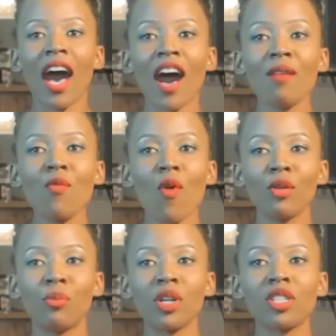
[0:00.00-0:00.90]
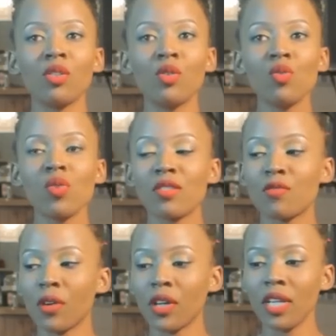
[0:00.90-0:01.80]
I'm one person who
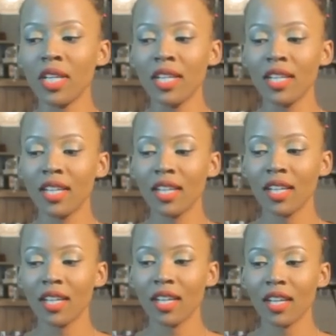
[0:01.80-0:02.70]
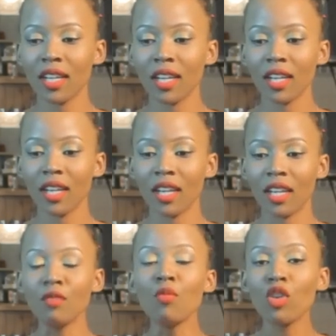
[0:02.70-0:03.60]
was very
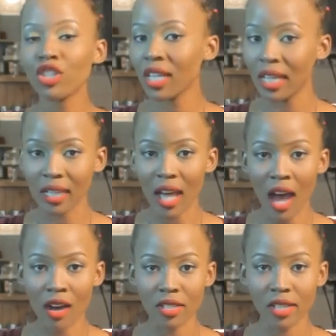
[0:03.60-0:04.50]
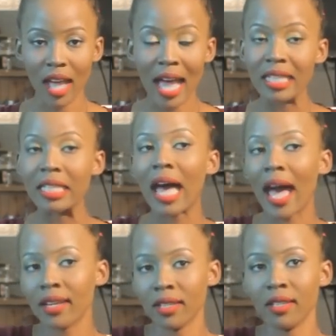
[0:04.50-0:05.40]
emotional in the house. I didn't
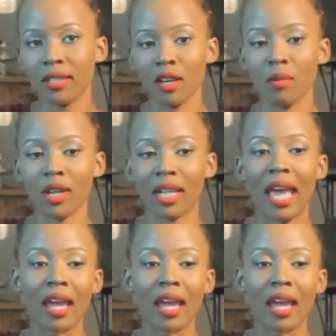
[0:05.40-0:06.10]
hide anything about,